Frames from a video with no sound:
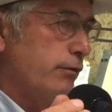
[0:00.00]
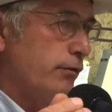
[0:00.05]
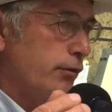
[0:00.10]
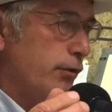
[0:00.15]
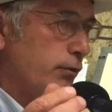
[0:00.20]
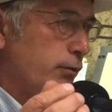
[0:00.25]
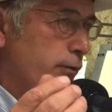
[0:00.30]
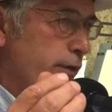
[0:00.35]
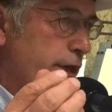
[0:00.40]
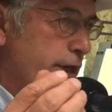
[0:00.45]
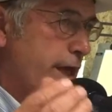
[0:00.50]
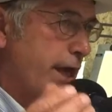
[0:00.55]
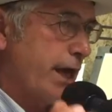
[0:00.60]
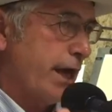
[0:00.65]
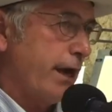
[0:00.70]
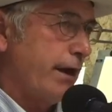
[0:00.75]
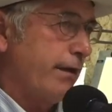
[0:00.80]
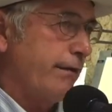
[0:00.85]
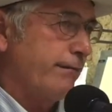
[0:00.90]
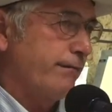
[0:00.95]
that we
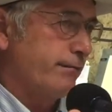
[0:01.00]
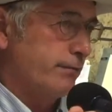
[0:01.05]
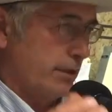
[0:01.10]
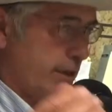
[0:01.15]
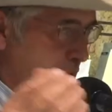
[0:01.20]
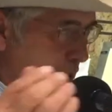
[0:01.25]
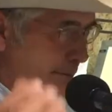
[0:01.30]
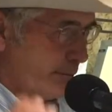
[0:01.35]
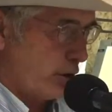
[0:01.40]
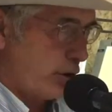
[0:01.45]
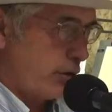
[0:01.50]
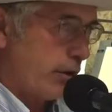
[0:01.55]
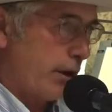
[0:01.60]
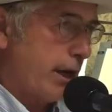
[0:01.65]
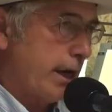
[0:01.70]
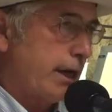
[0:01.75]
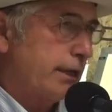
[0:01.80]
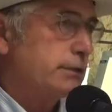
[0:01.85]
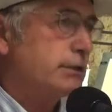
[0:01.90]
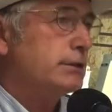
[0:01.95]
have
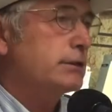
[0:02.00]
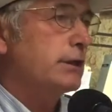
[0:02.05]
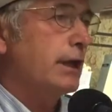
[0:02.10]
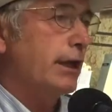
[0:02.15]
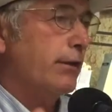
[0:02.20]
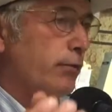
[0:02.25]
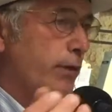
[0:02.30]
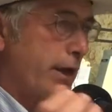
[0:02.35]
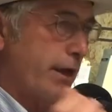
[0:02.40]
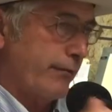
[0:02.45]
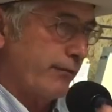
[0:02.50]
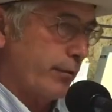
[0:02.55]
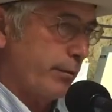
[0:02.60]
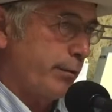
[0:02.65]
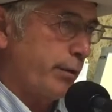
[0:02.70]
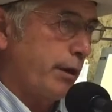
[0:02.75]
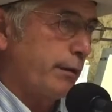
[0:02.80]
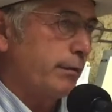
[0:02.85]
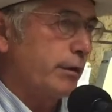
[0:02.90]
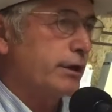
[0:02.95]
Democrats and we have
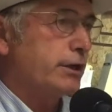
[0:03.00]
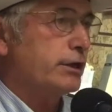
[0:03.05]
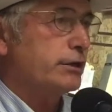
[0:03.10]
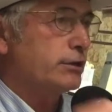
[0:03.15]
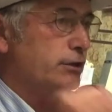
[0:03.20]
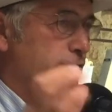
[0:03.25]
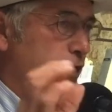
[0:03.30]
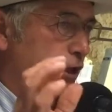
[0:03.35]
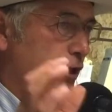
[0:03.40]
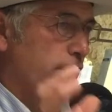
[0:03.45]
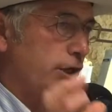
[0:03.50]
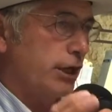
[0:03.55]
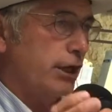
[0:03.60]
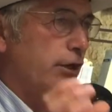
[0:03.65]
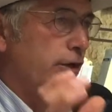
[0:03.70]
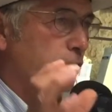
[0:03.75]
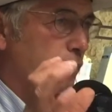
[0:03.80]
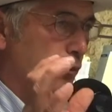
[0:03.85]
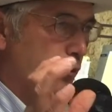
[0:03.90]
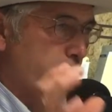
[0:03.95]
Republicans that
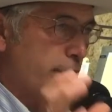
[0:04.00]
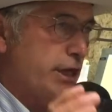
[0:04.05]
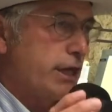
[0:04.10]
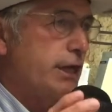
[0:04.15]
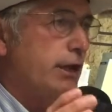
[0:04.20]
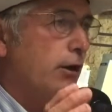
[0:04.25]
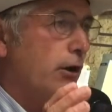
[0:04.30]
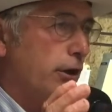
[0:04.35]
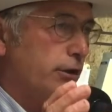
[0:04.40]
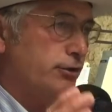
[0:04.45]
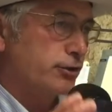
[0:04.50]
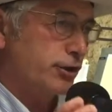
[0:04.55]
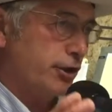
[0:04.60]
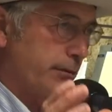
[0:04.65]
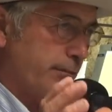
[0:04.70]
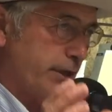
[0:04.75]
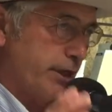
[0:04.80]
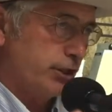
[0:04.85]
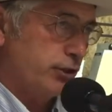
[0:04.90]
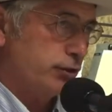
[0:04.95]
can agree on
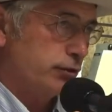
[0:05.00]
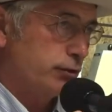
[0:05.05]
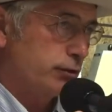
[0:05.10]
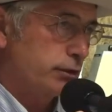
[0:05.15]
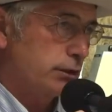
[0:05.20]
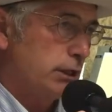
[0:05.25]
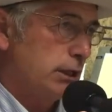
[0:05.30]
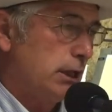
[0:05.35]
some issues.